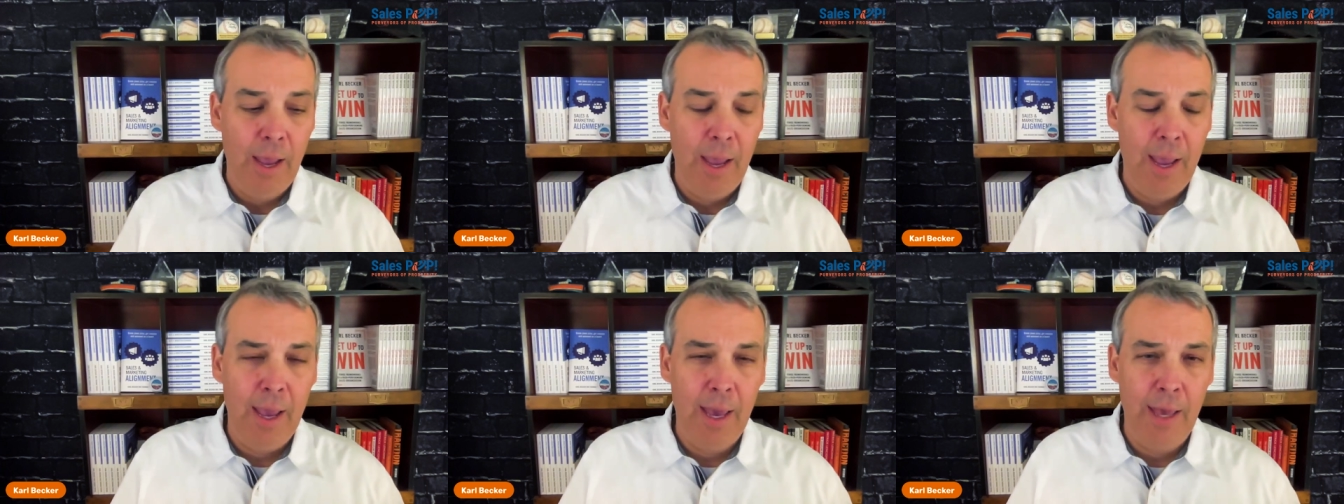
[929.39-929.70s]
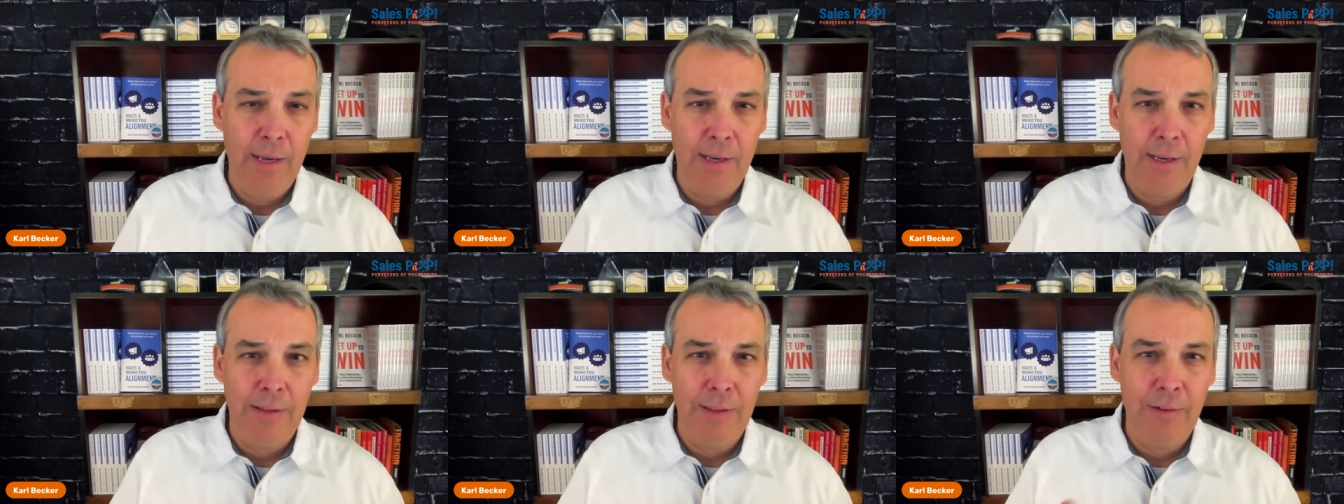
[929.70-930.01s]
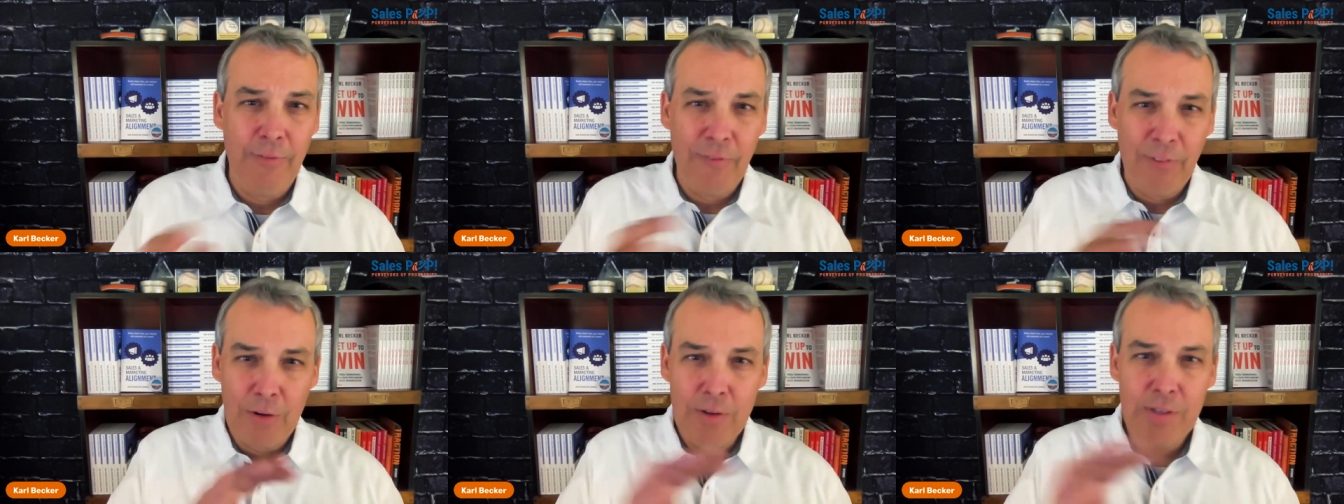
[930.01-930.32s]
And
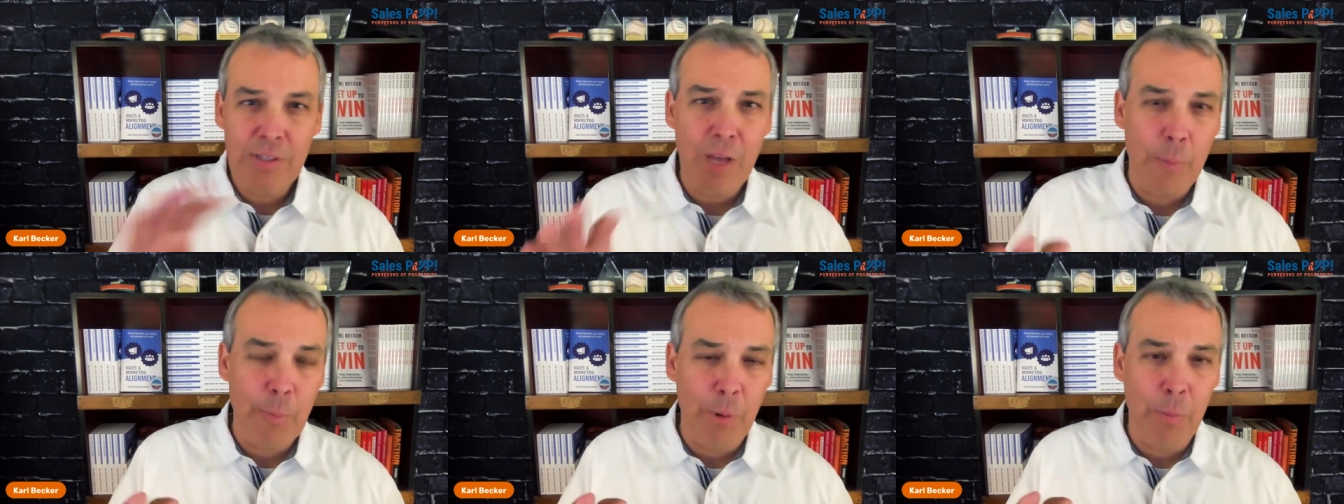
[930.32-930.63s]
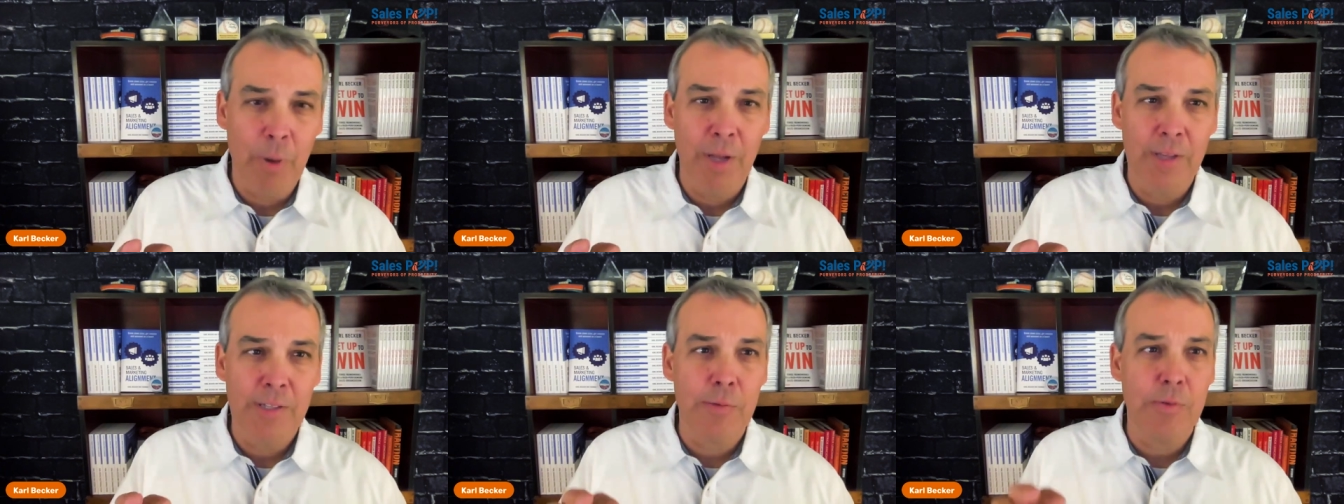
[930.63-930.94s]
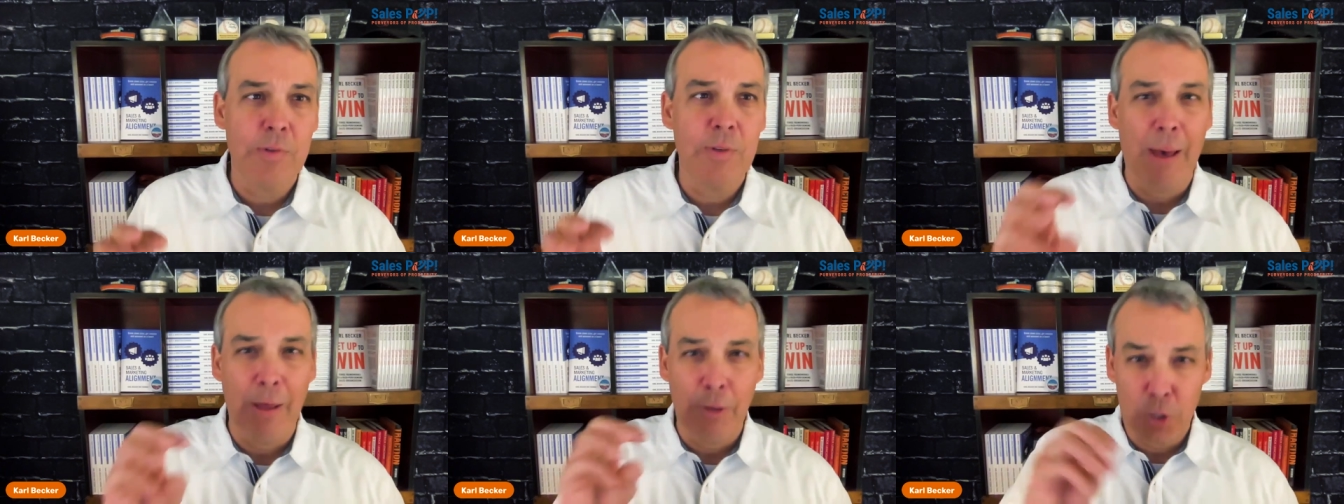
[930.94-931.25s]
the first couple months,
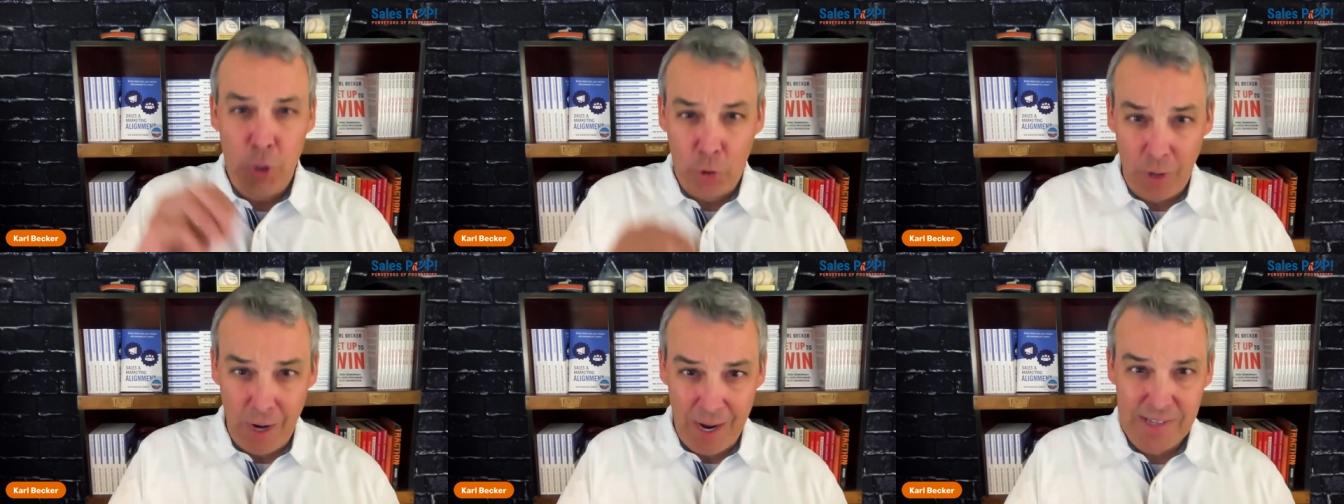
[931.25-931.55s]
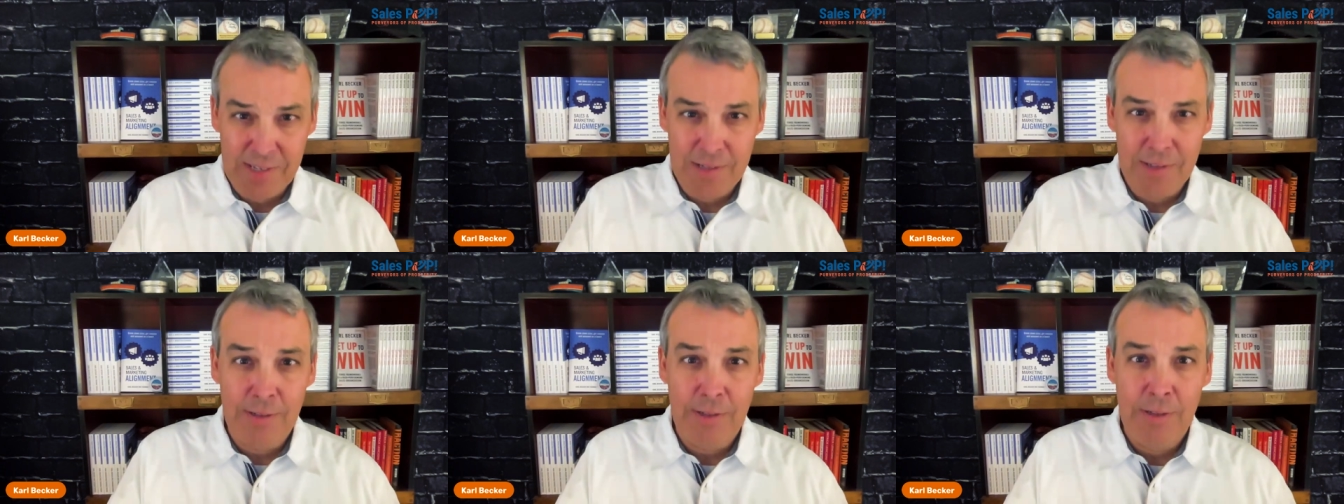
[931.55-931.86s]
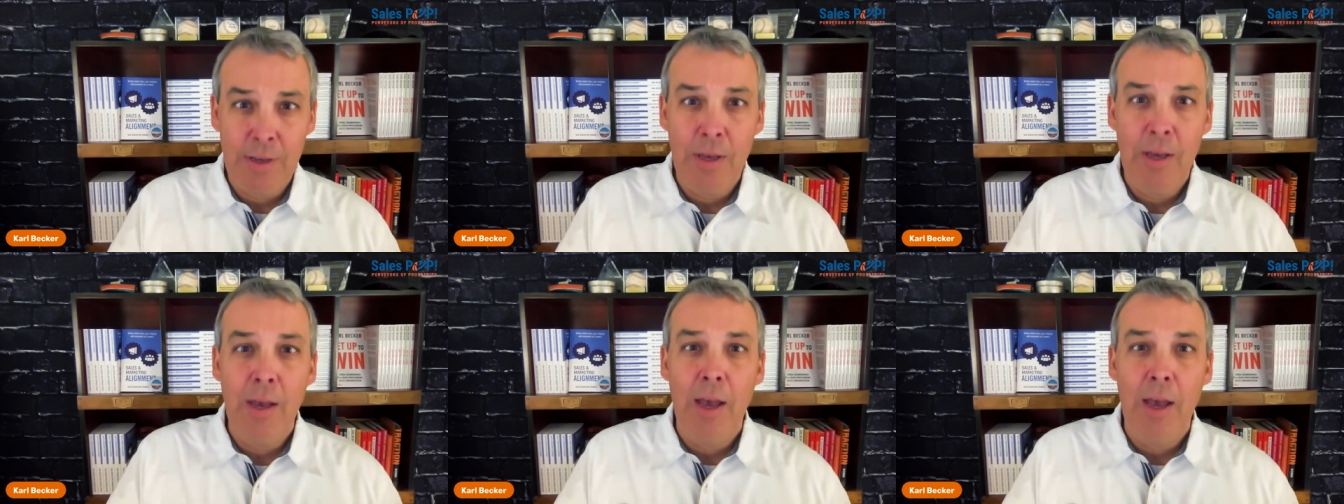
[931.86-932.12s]
it was about trust